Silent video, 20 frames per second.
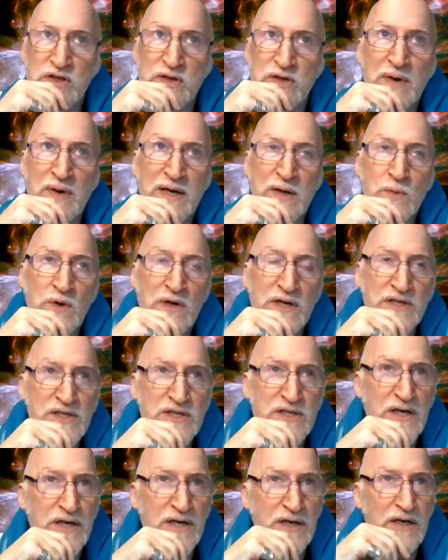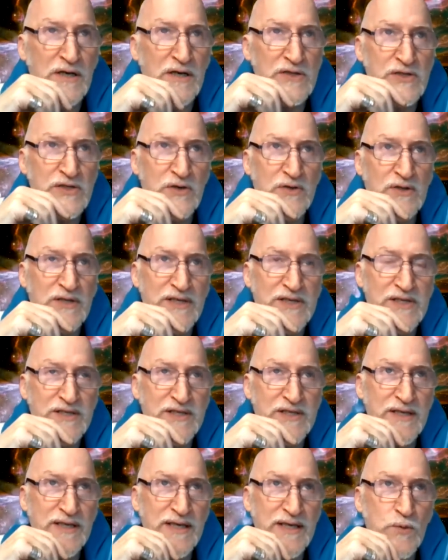you might want to start also
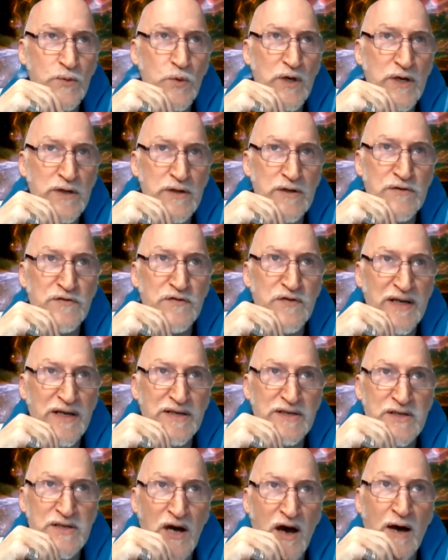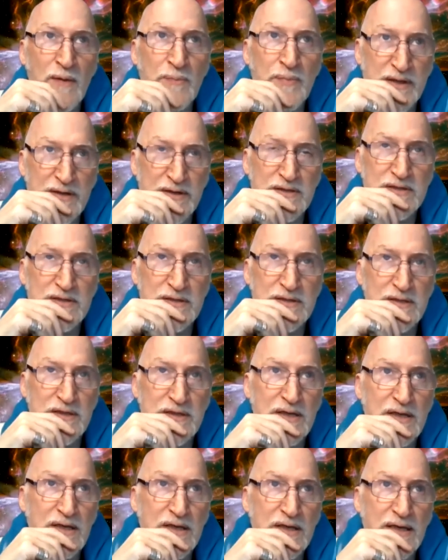listing like what are the fun topics,
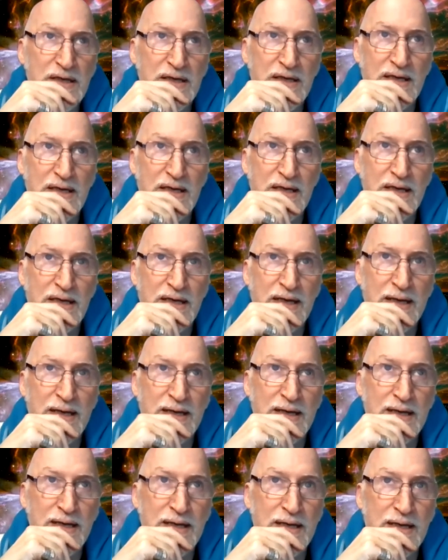like,